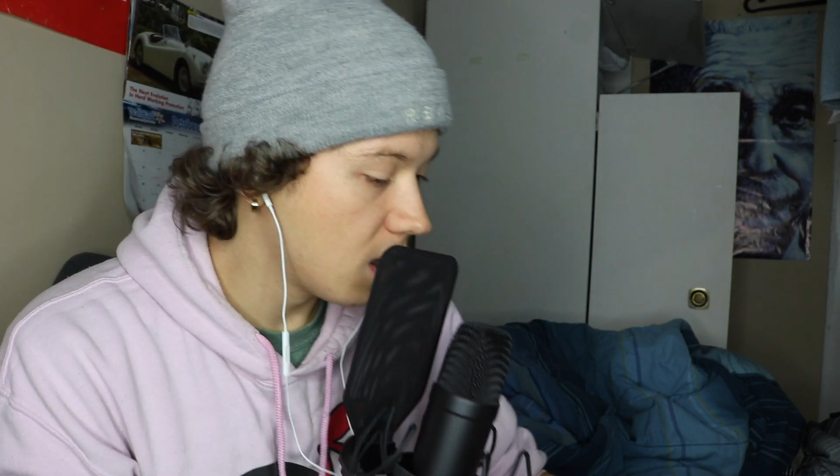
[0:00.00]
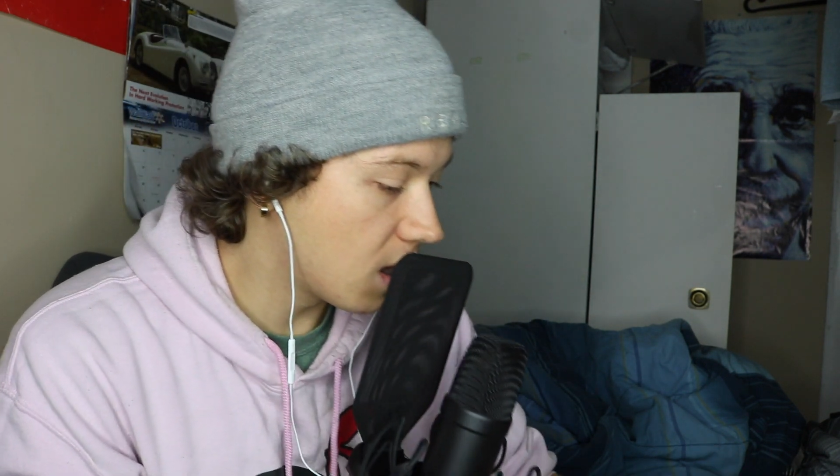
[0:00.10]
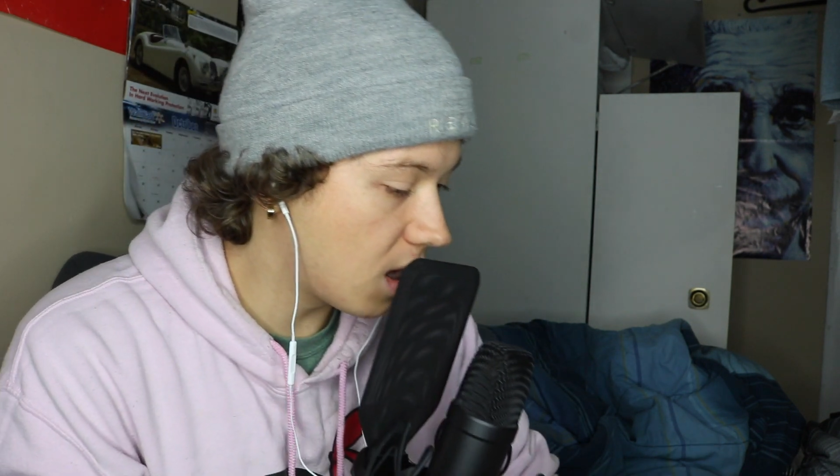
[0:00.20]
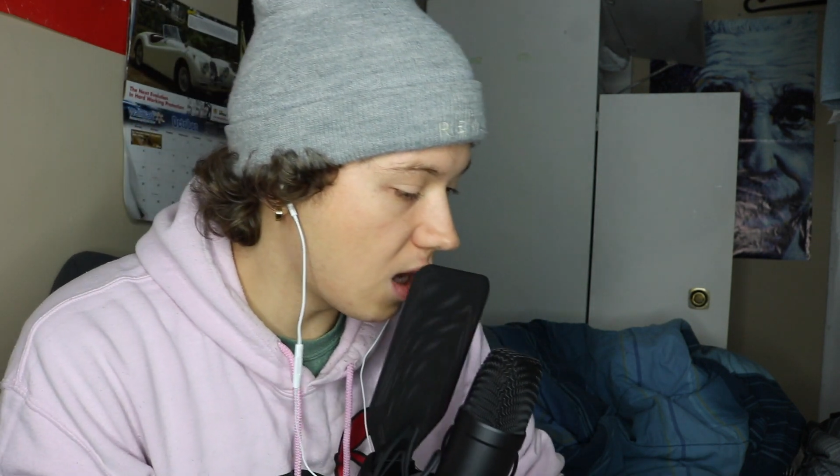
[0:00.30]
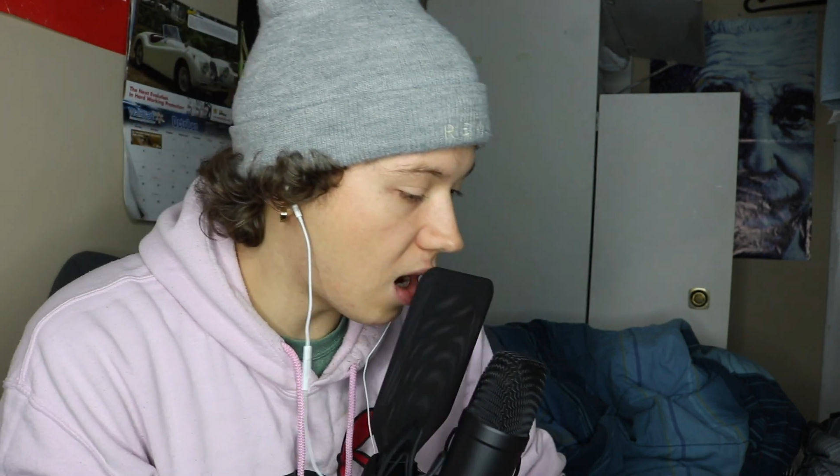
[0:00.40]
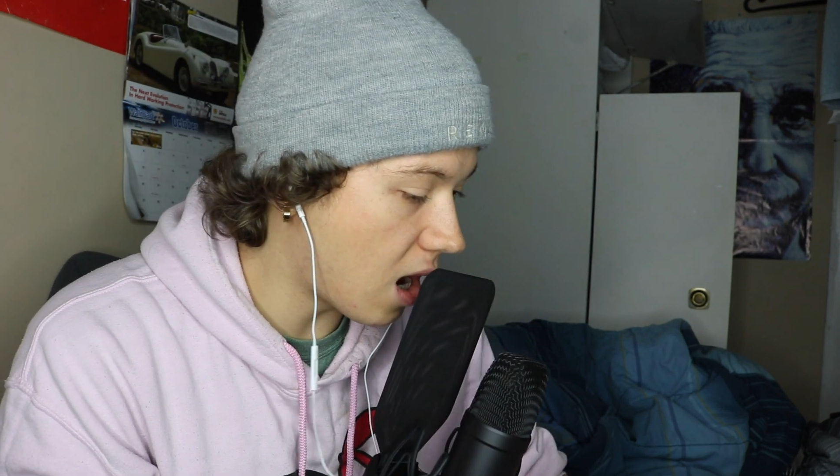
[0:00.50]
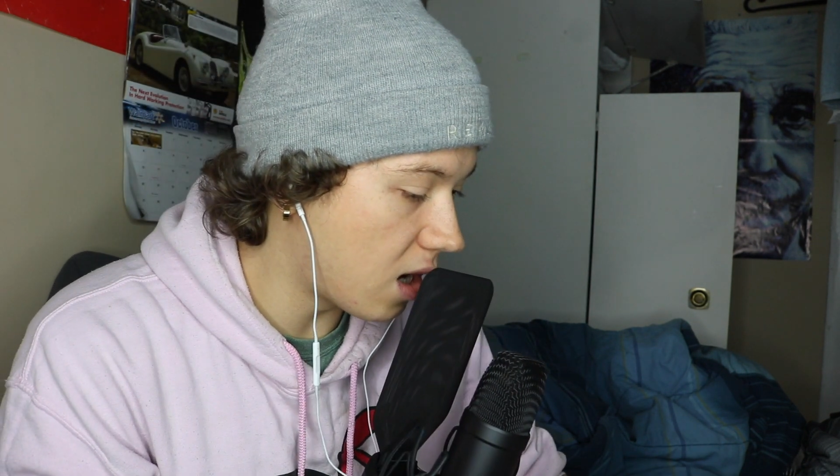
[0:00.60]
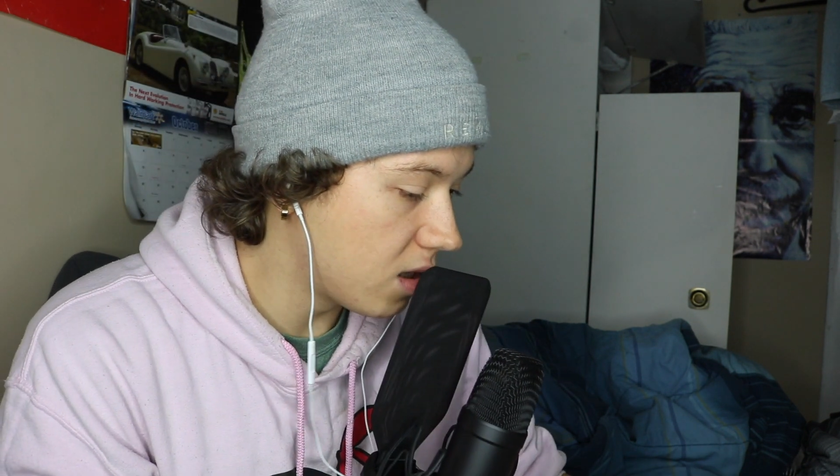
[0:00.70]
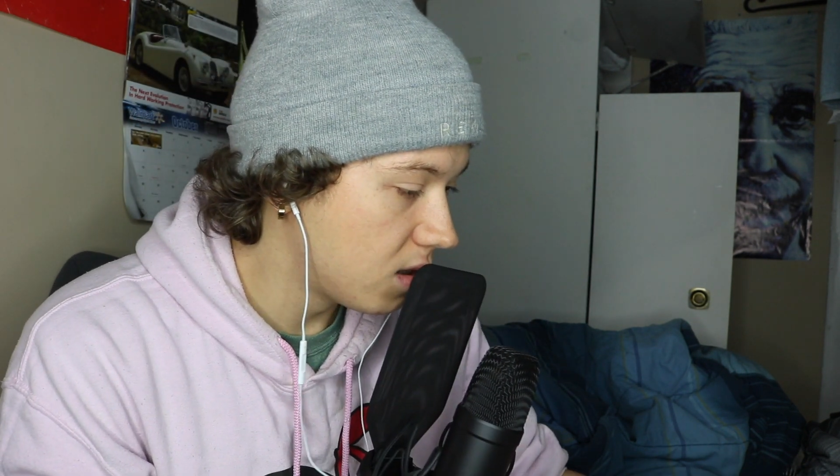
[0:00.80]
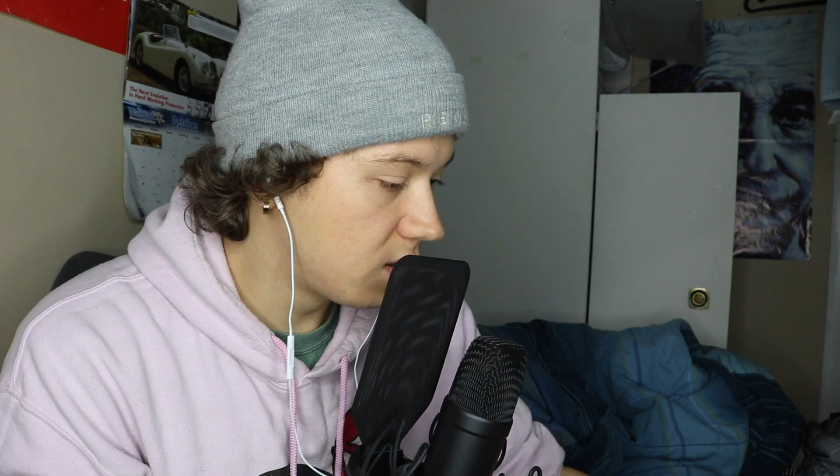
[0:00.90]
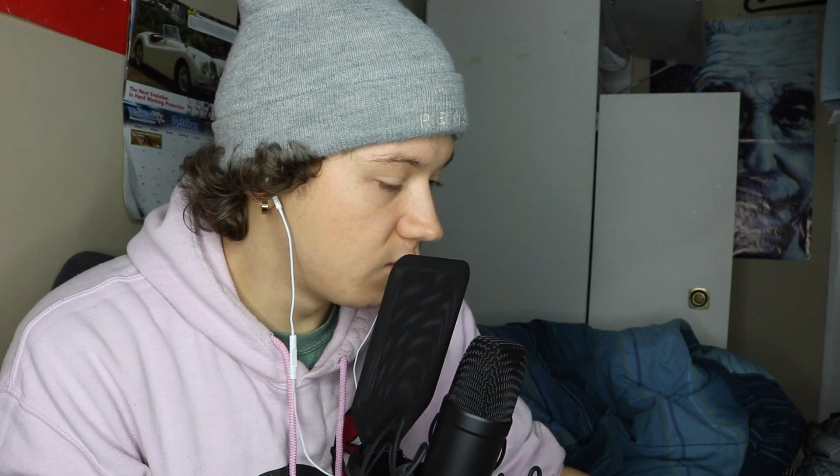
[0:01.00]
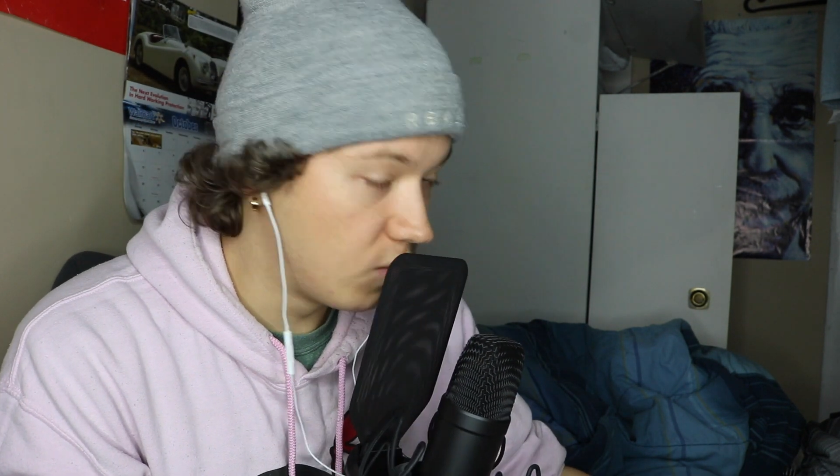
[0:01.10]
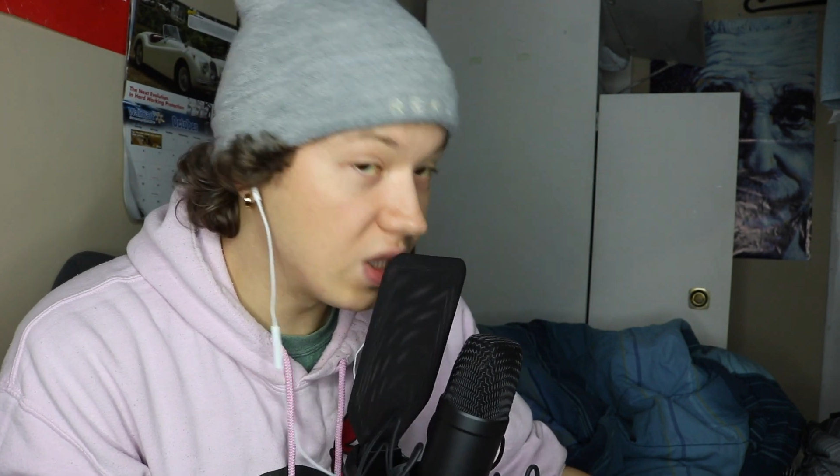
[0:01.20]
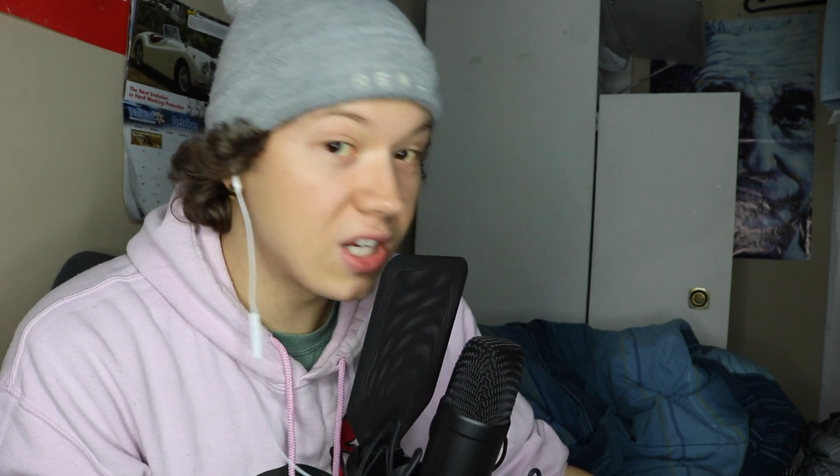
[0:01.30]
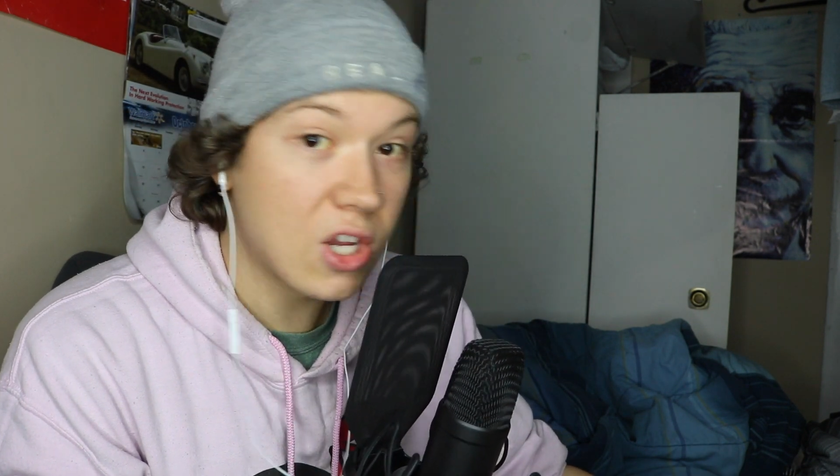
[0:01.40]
He really